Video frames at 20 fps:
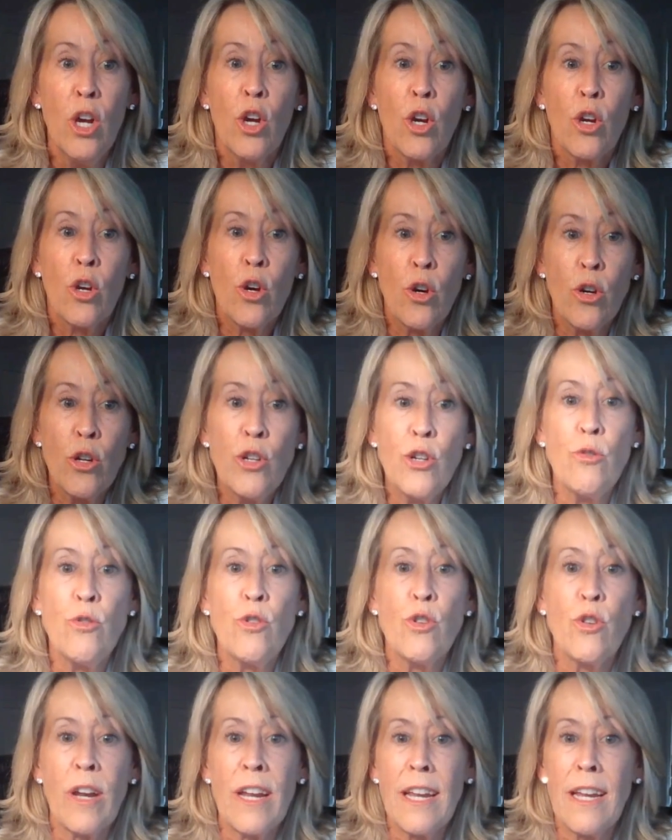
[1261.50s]
Could you
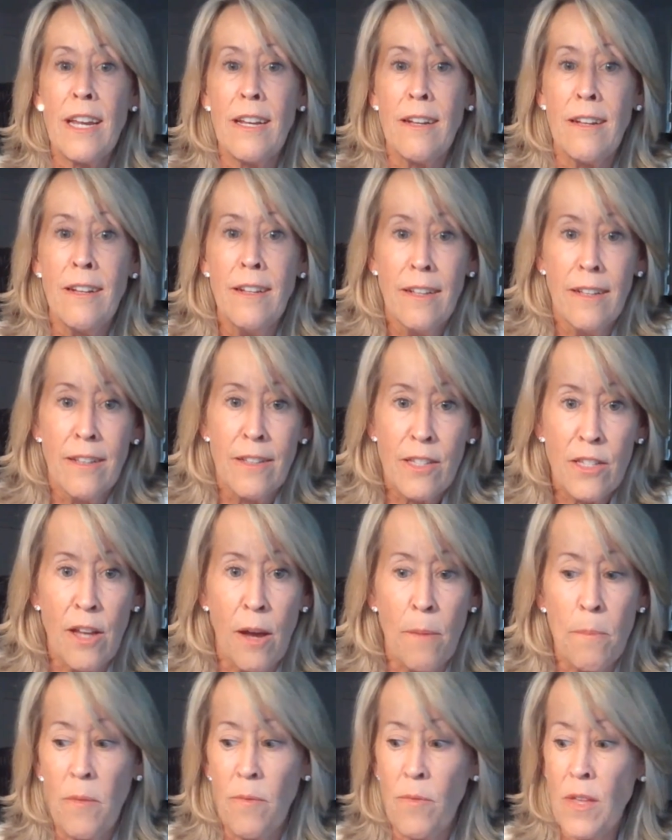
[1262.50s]
train
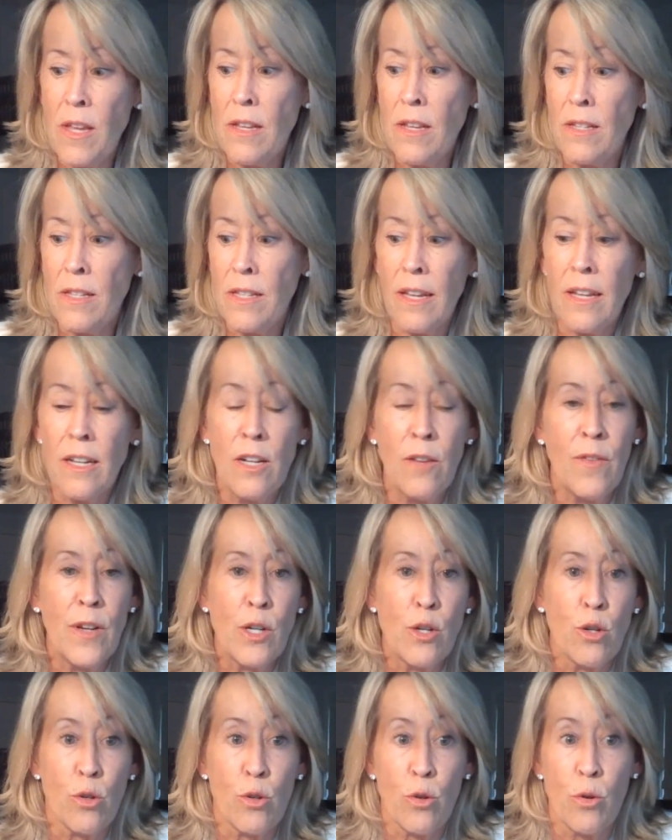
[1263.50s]
some of these
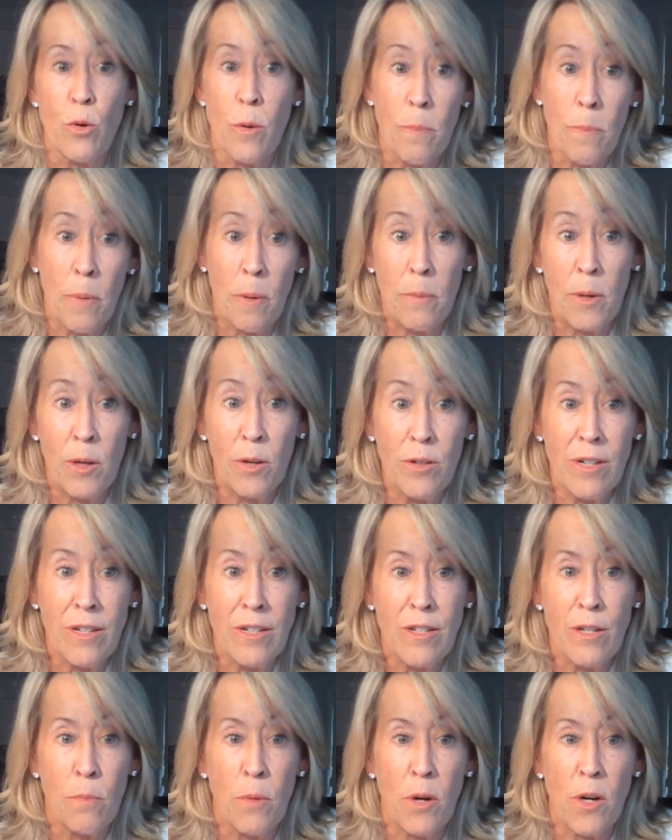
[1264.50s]
individuals who are promoted
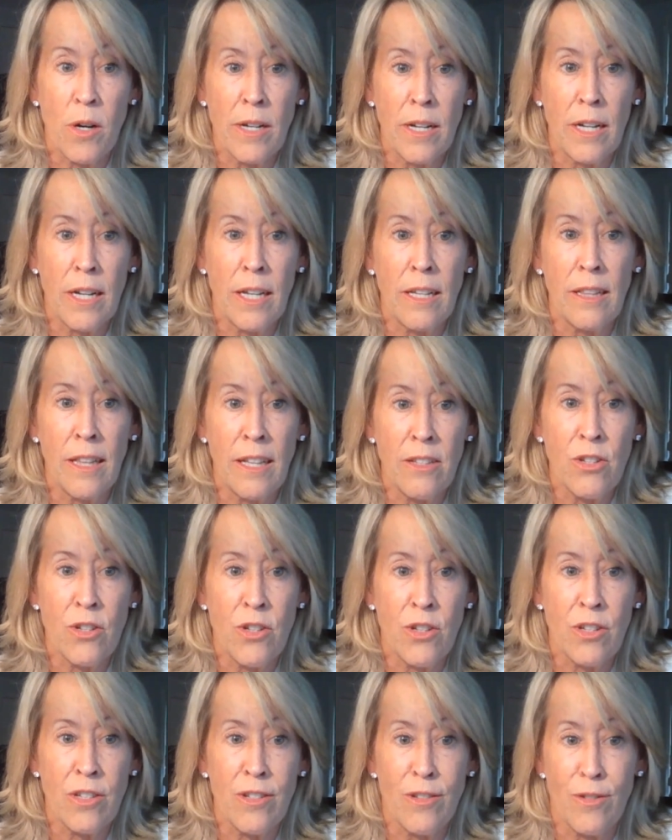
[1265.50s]
to marketing? Let's
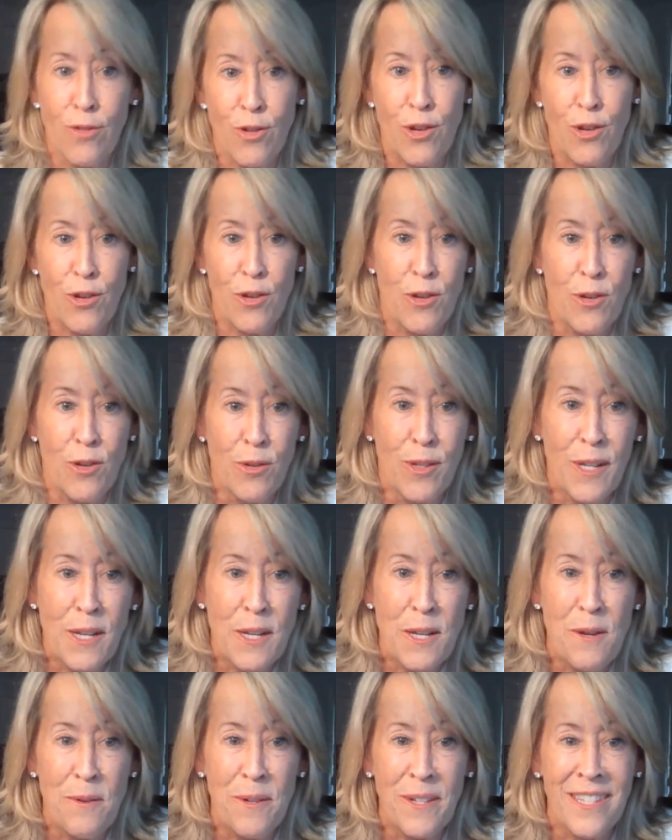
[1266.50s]
just using
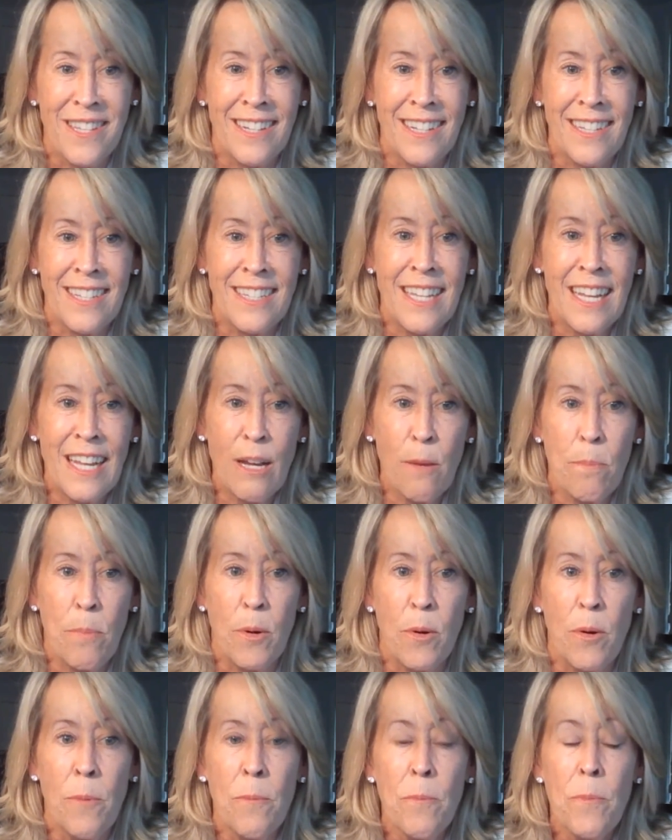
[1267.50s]
you as an
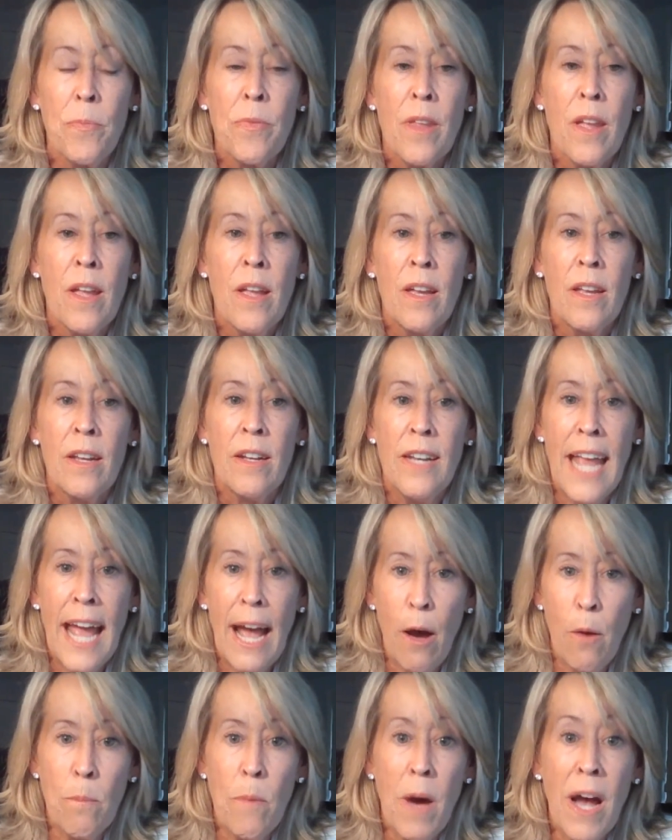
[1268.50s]
example.
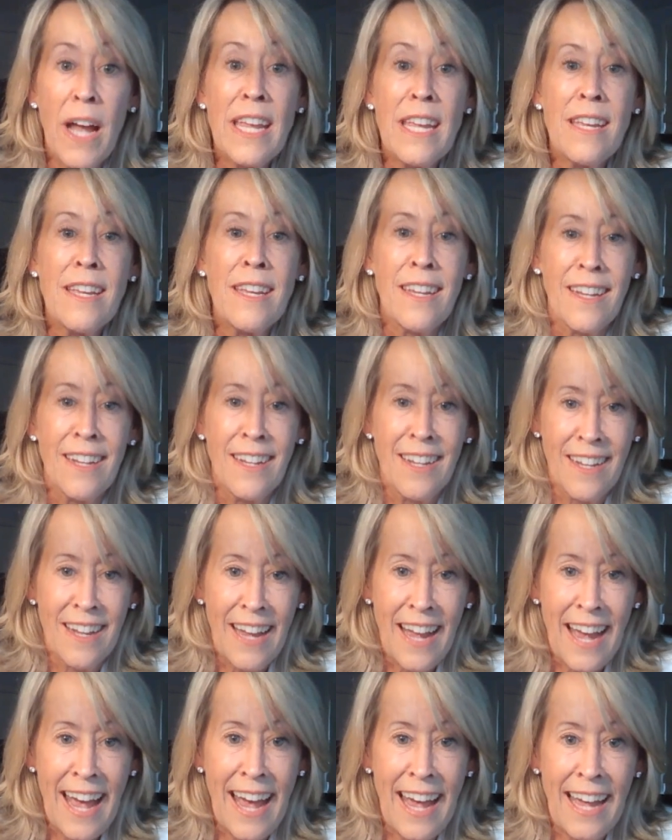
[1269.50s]
Now Mike
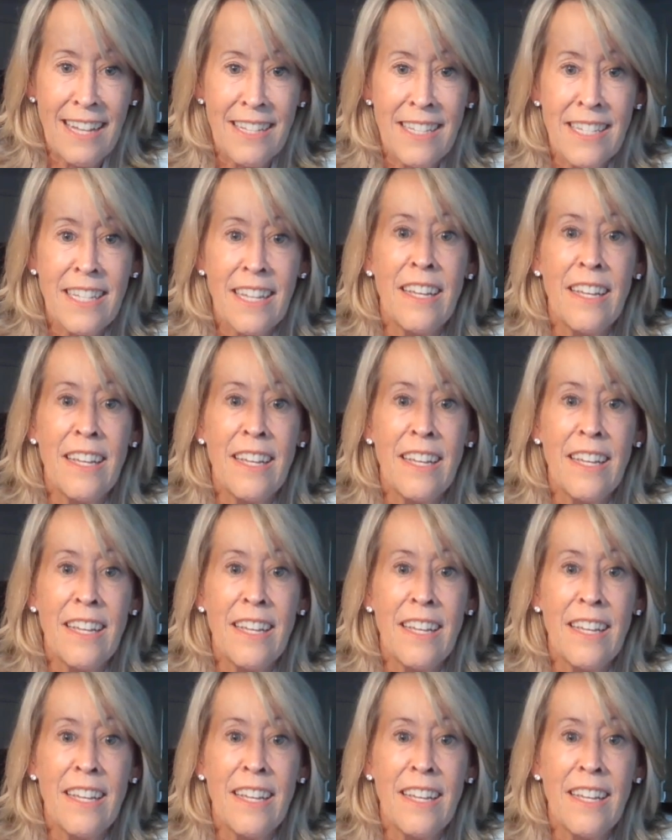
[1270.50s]
has,